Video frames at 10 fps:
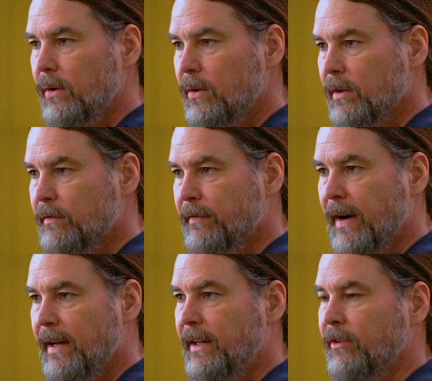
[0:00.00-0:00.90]
You can
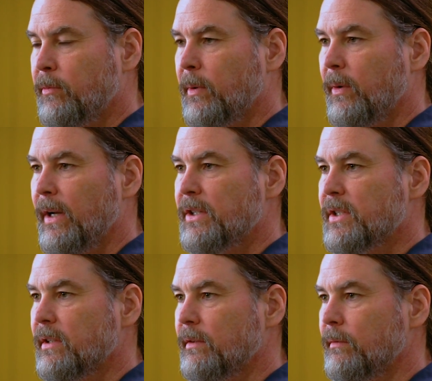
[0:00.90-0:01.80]
find
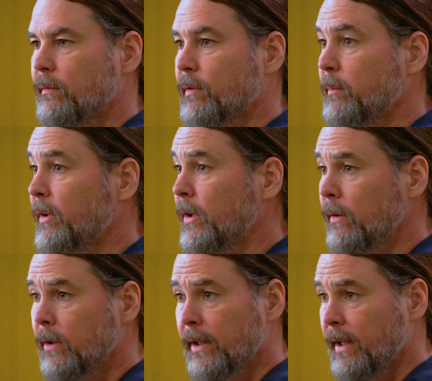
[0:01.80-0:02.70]
inspiration from
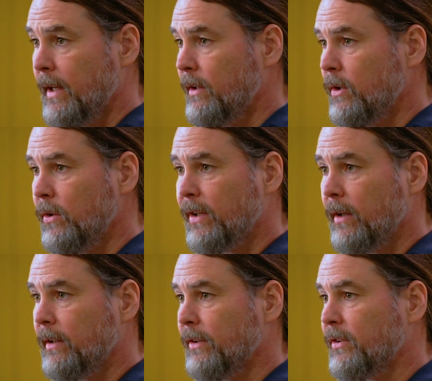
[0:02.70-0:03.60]
looking at news
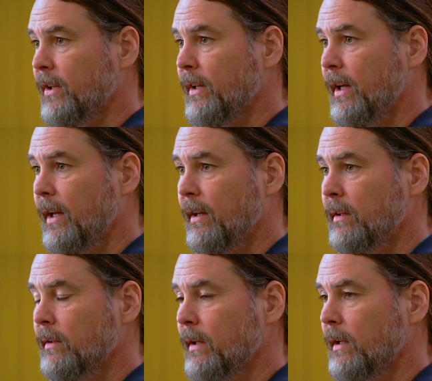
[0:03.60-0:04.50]
outlets
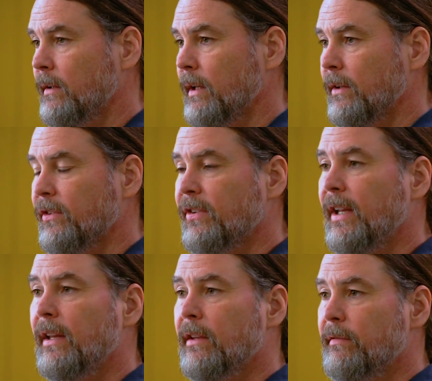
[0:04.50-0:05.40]
today and, and
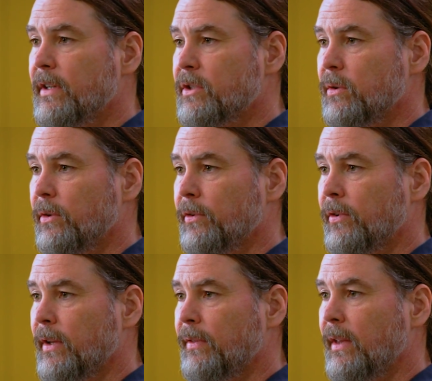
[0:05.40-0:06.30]
seeing the
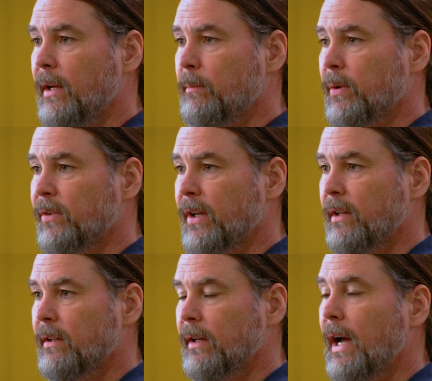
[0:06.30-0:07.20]
visuals that they
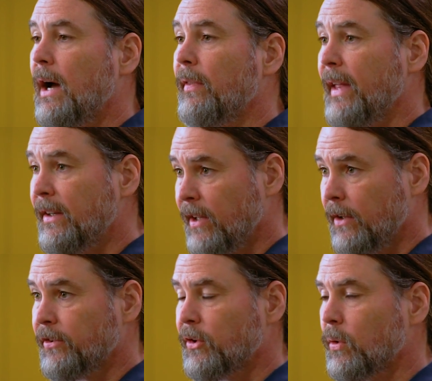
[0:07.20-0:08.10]
present and how they
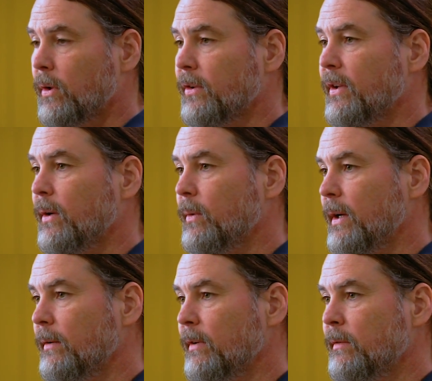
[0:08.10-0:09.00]
tell stories that
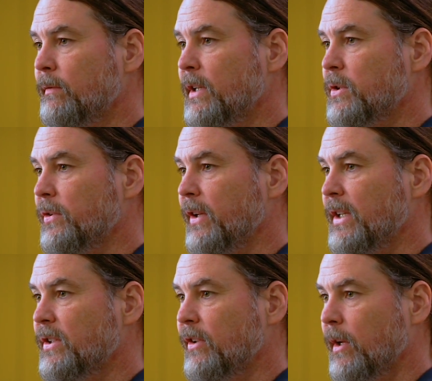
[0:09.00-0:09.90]
way.
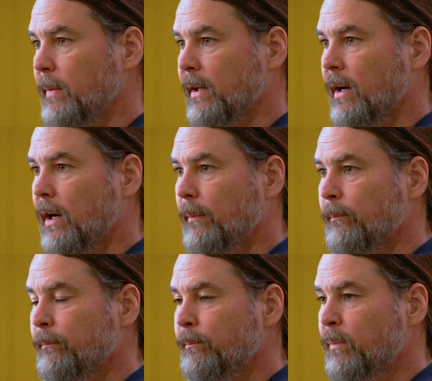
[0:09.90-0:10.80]
Visualizations have
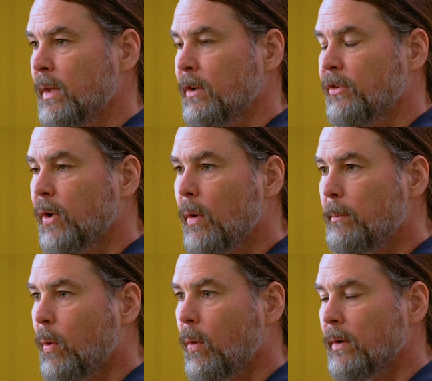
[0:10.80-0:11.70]
become so
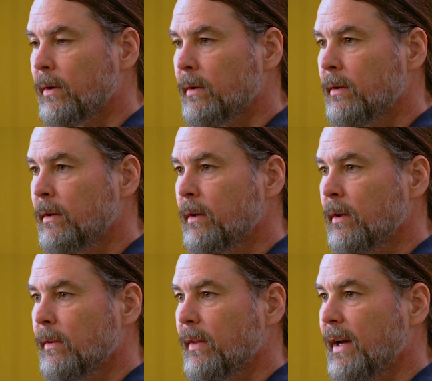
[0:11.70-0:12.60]
important
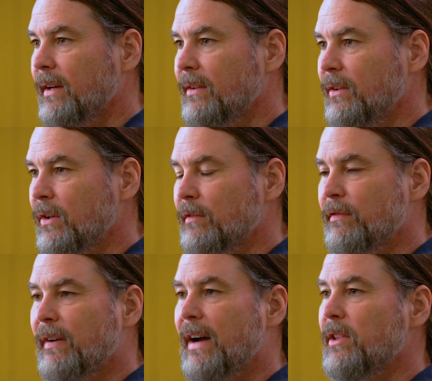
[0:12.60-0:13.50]
that you can
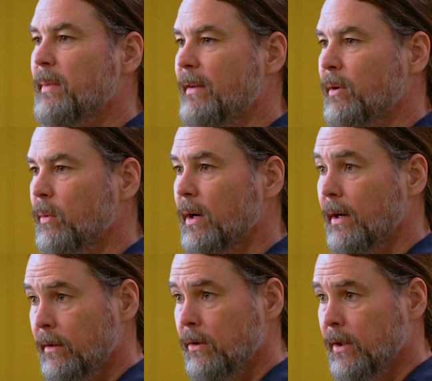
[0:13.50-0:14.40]
find them everywhere,
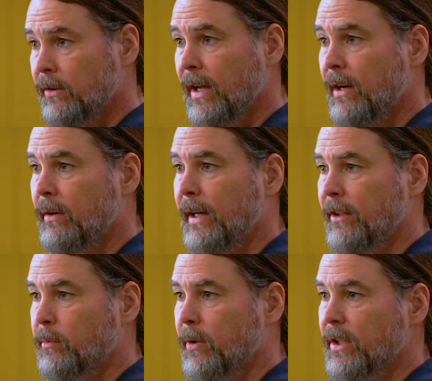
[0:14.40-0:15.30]
and you can take great
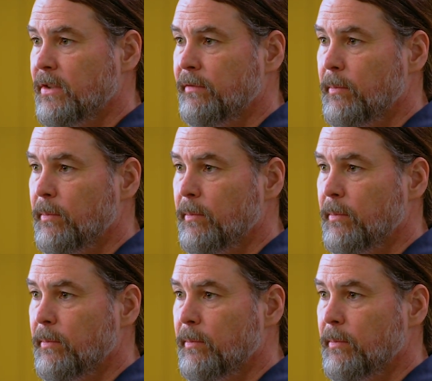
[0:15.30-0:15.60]
inspiration